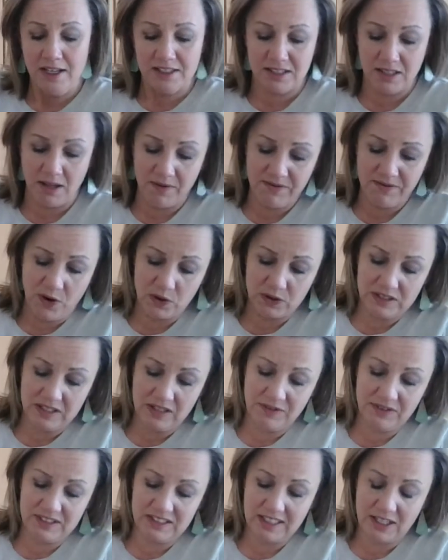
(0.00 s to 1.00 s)
Some folks
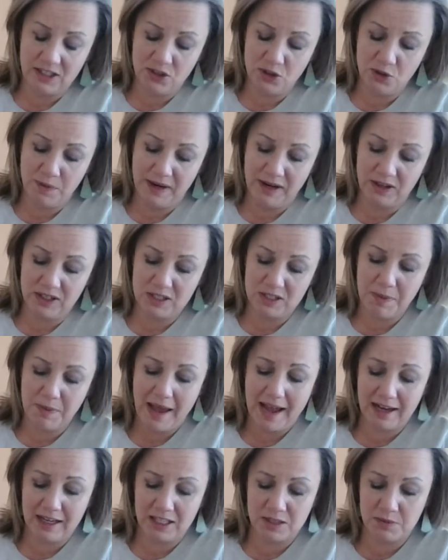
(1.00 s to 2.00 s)
even say Dewberry's
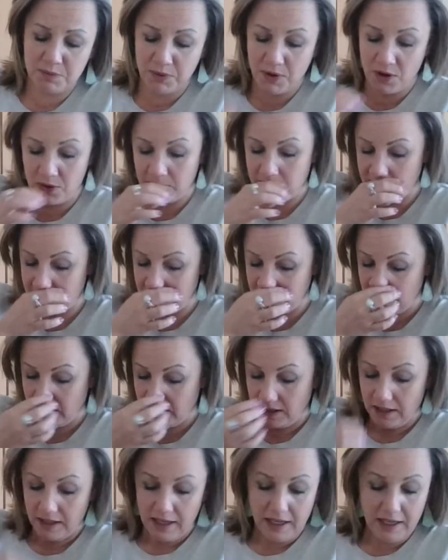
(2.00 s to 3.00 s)
back is broken.
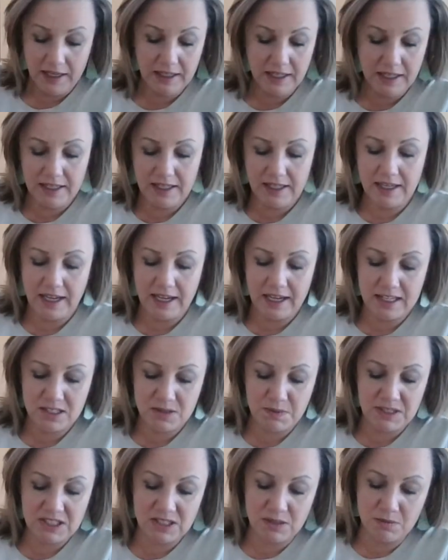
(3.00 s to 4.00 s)
In any case,
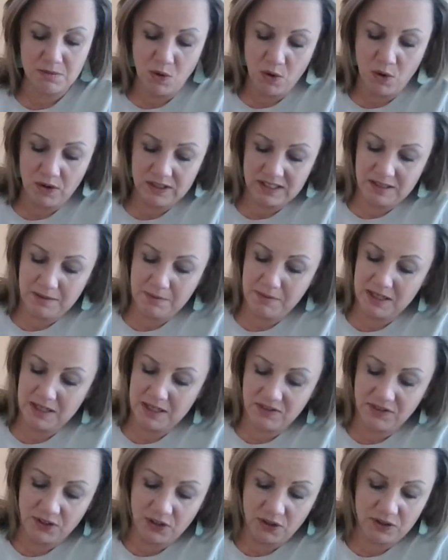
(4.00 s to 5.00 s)
Mr. Morrison must
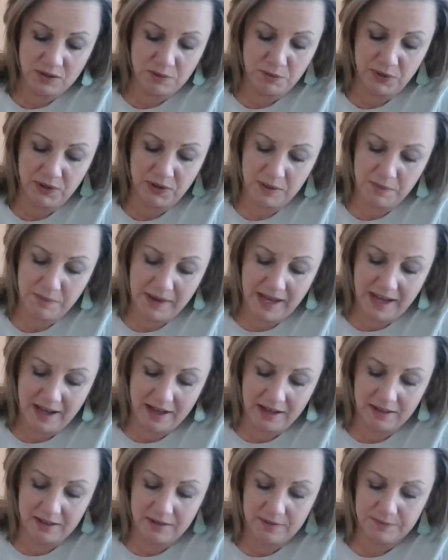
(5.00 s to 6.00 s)
have hurt them pretty
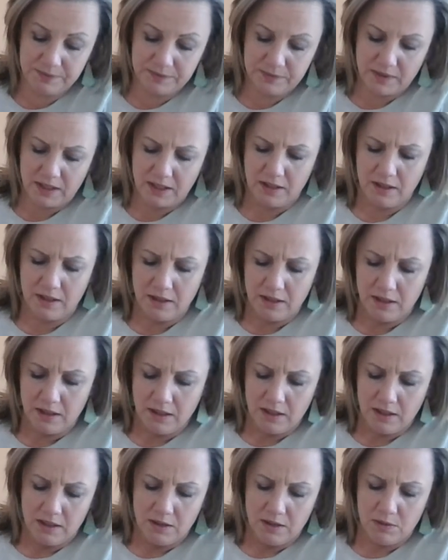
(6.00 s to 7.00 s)
bad."
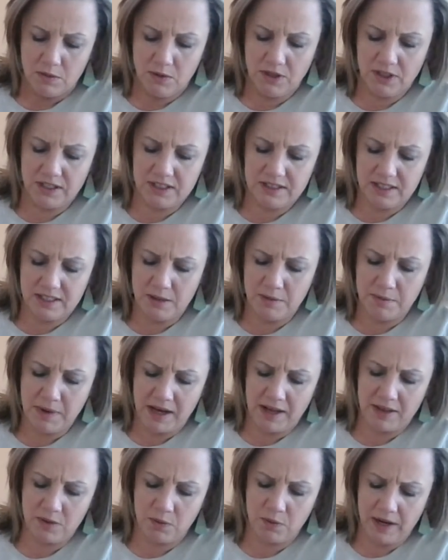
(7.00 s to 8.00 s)
"Where is he,
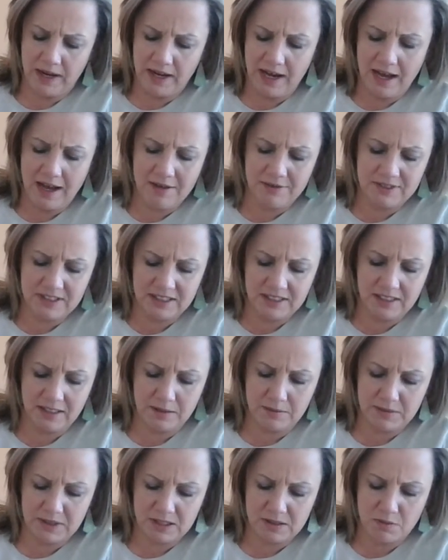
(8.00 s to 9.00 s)
by the way? I haven't seen
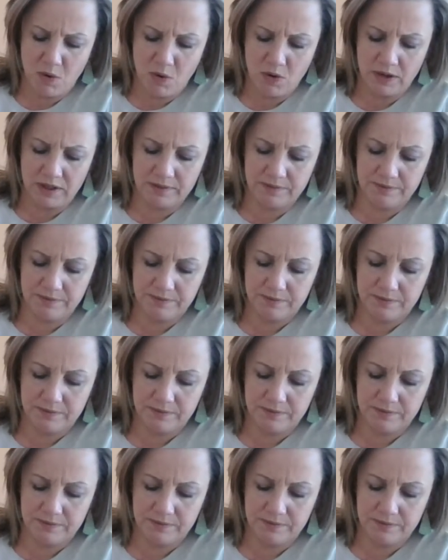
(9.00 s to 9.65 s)
him this morning."